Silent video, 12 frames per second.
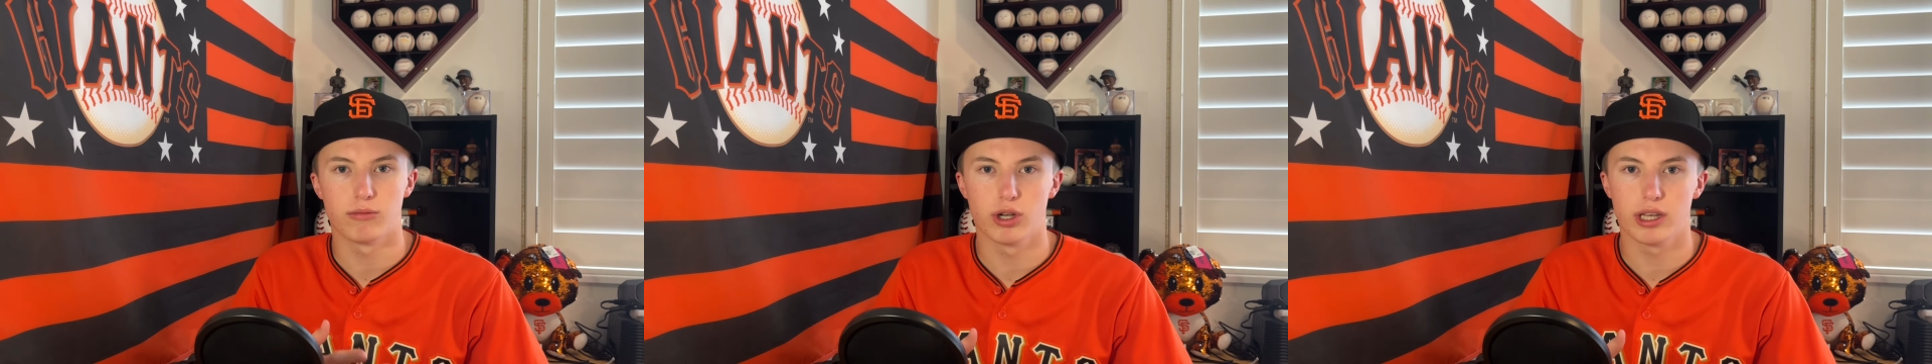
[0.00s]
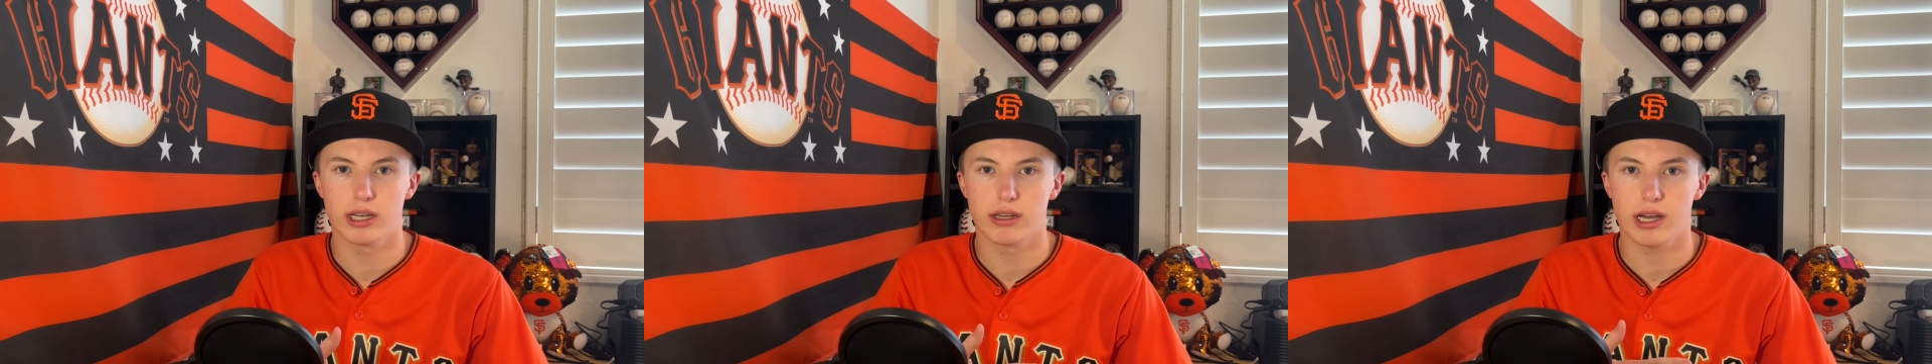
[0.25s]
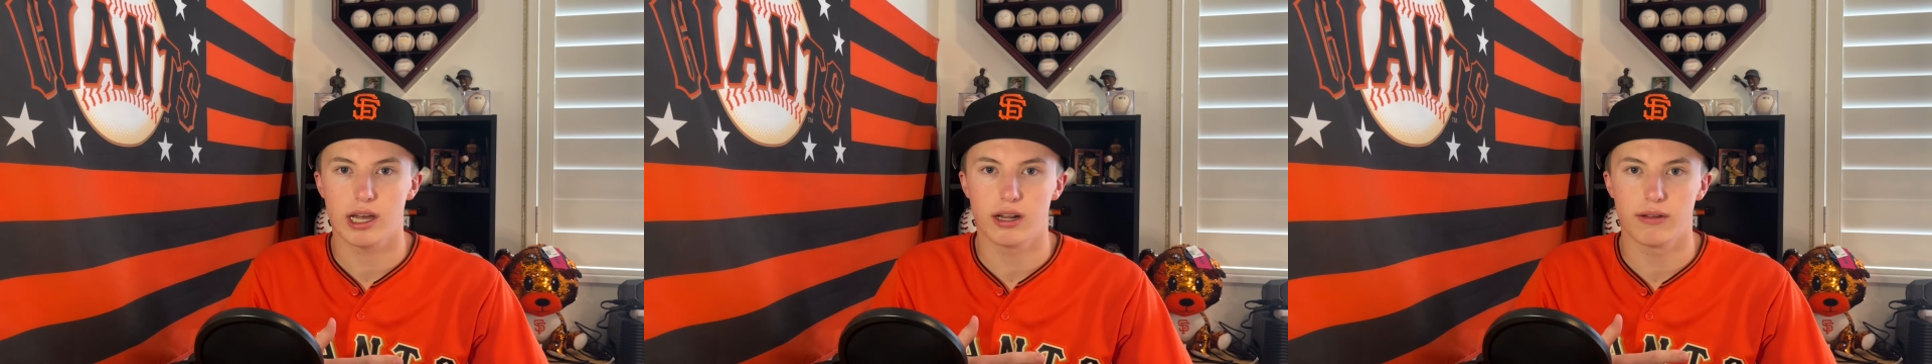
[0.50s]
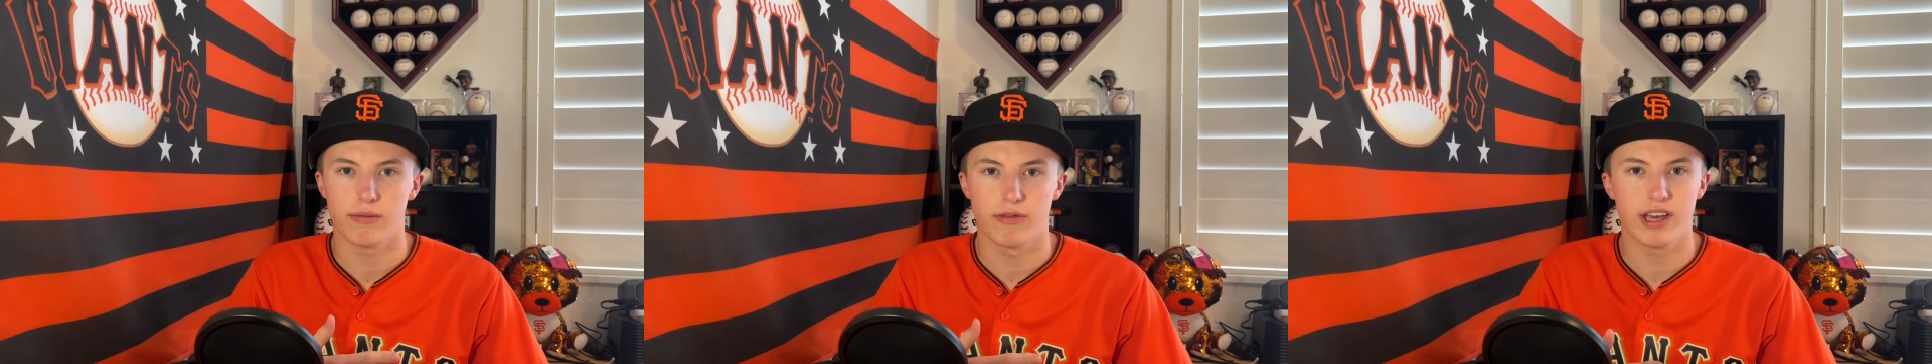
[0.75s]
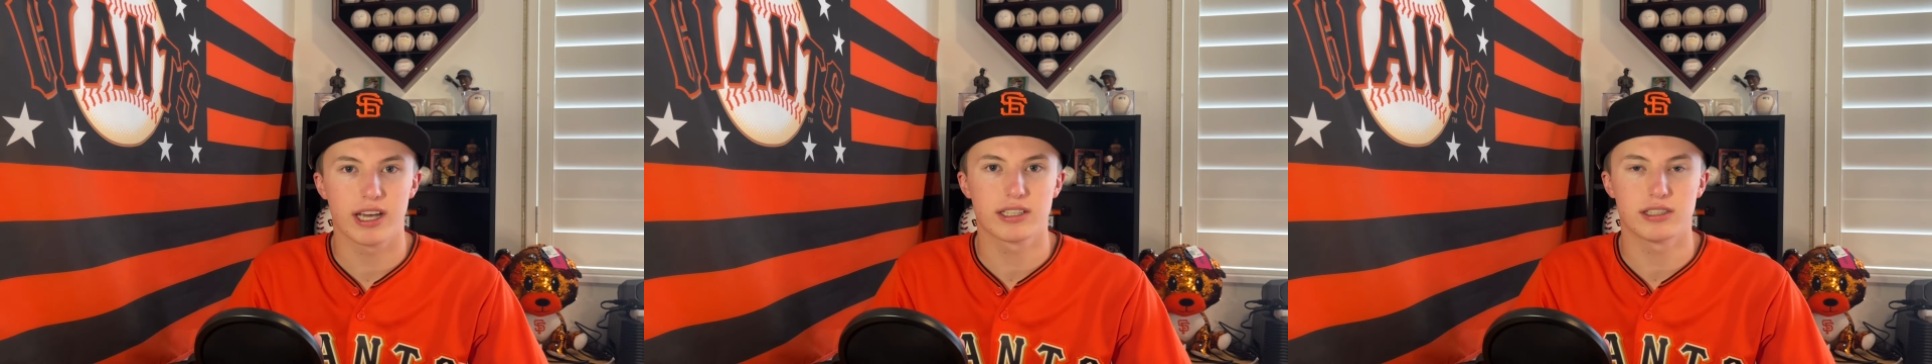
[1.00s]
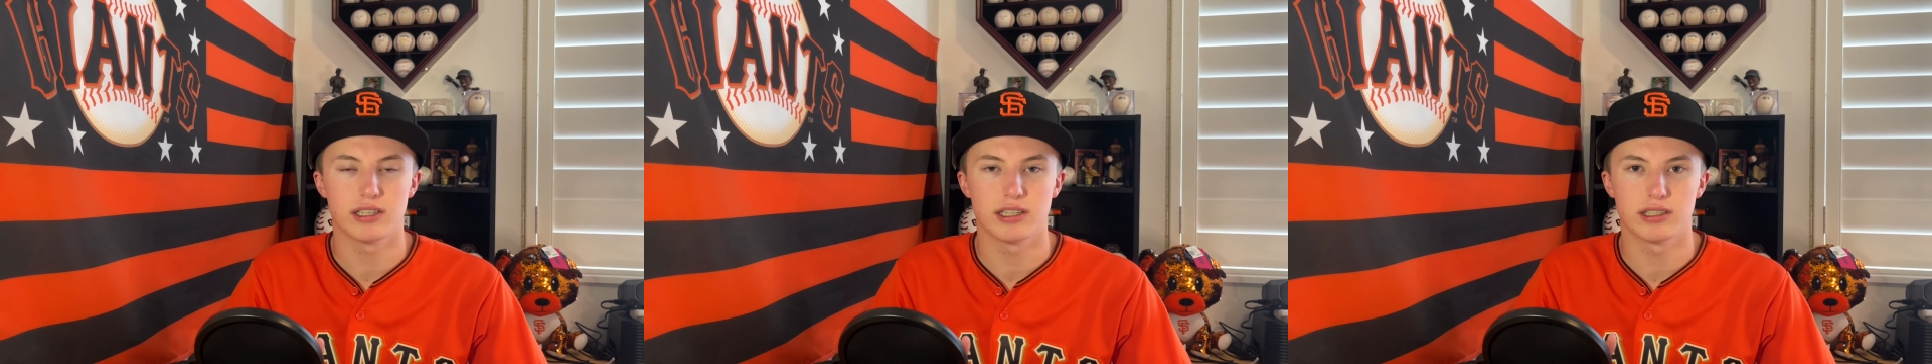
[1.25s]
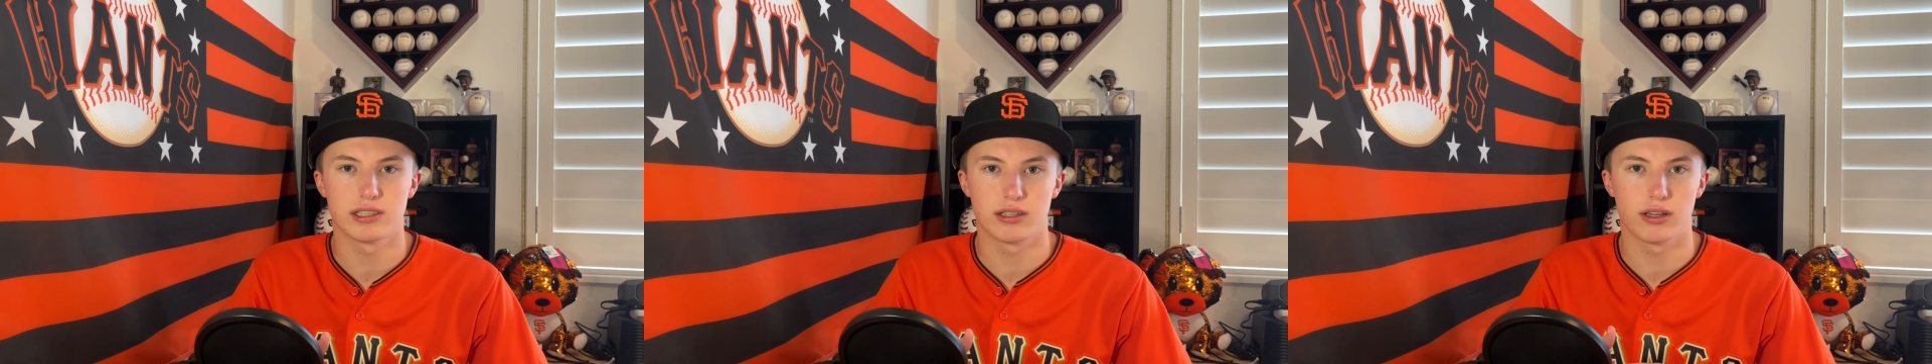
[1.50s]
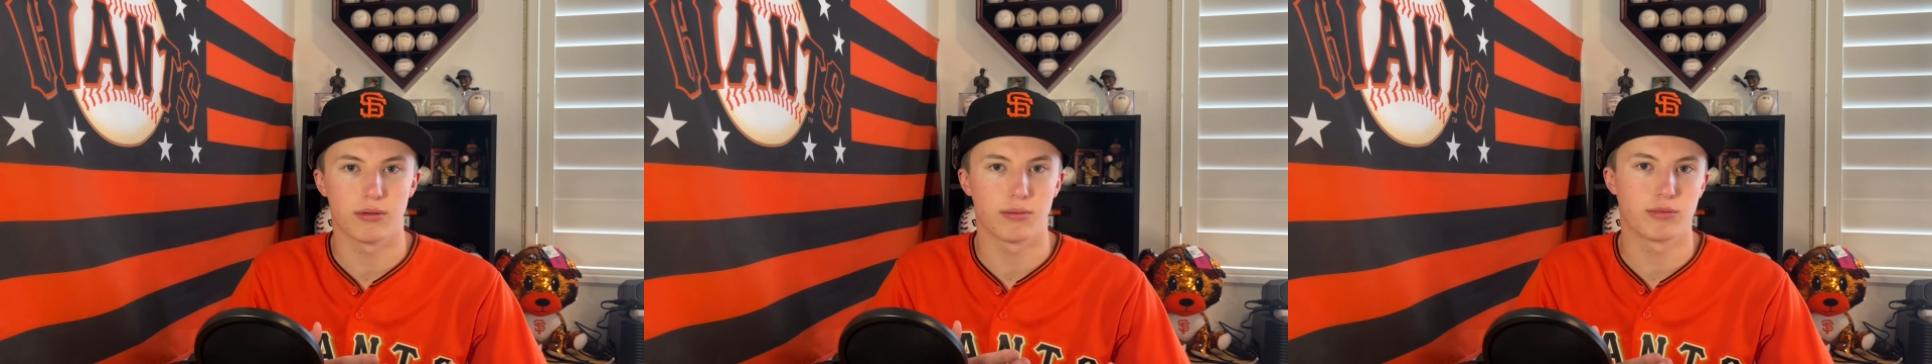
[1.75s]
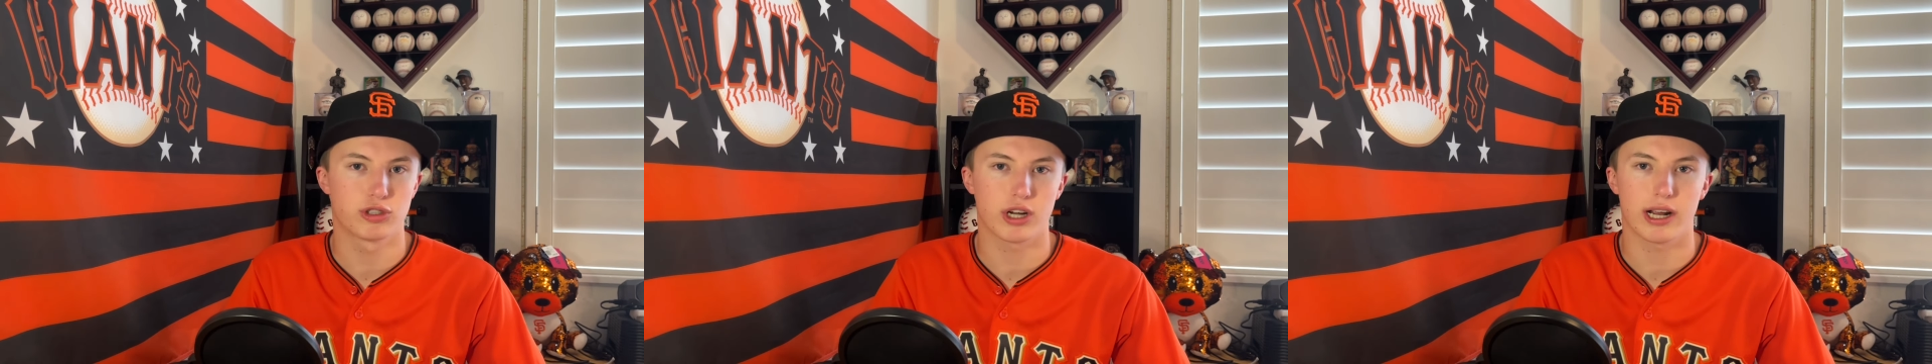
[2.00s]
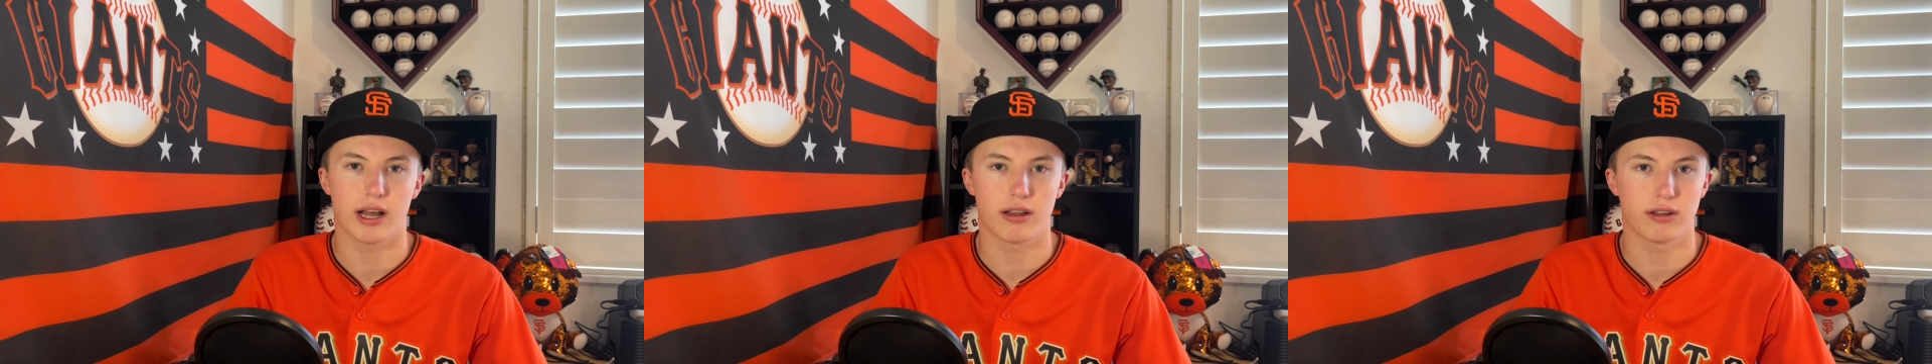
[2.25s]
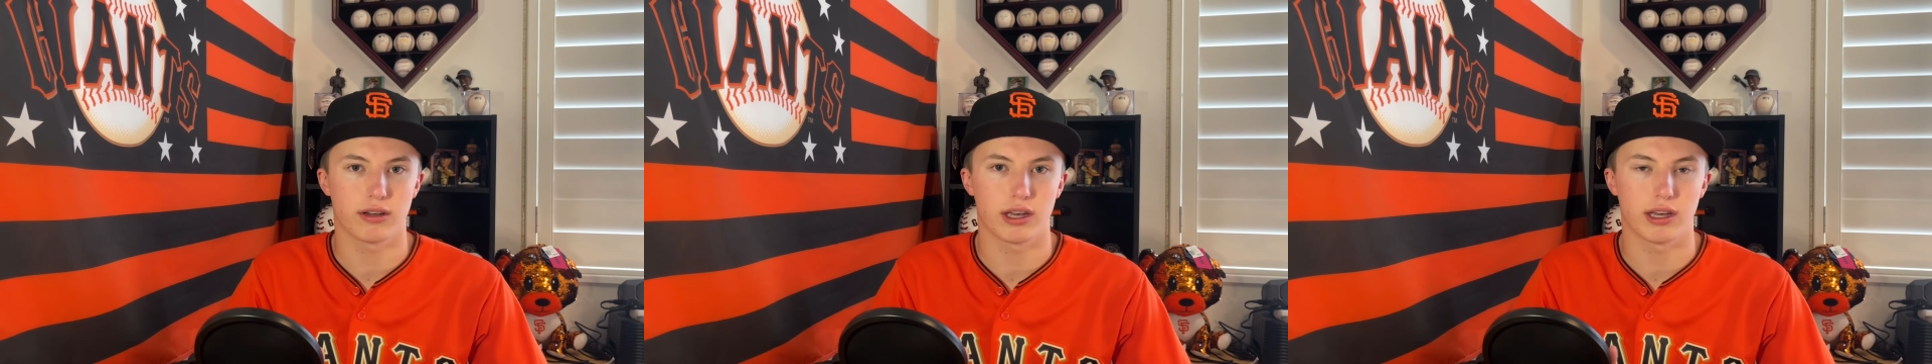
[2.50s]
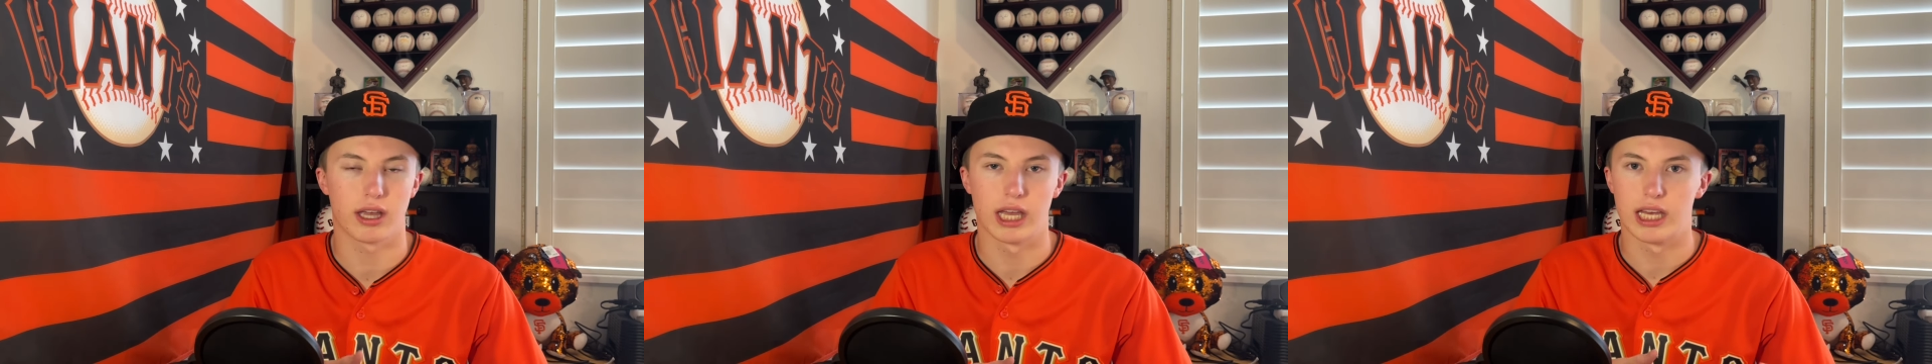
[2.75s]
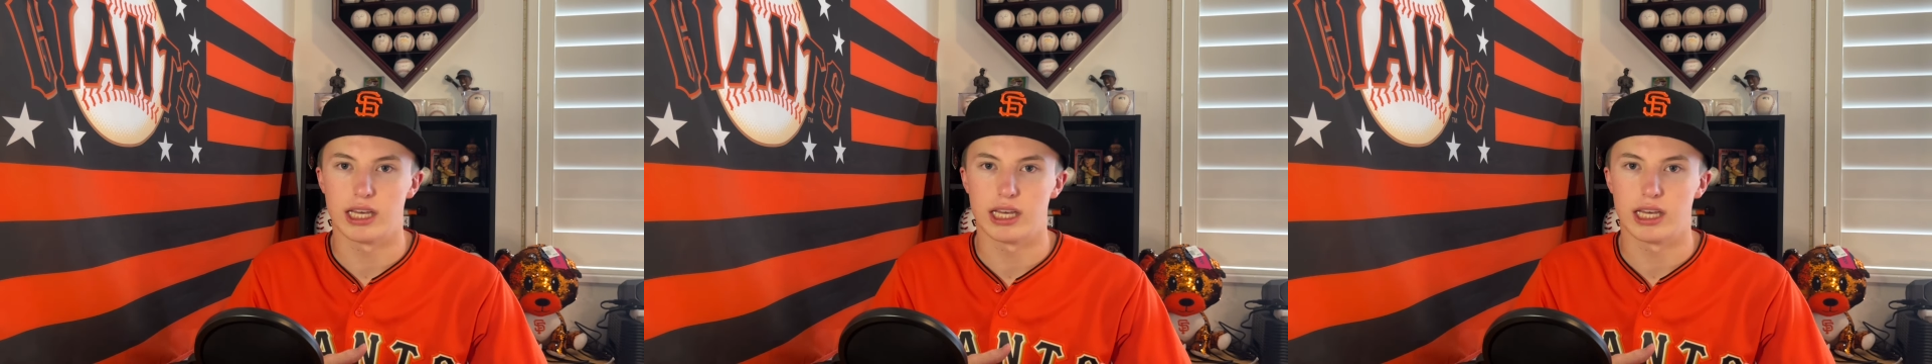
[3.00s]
really kind of fix is the strikeout looking.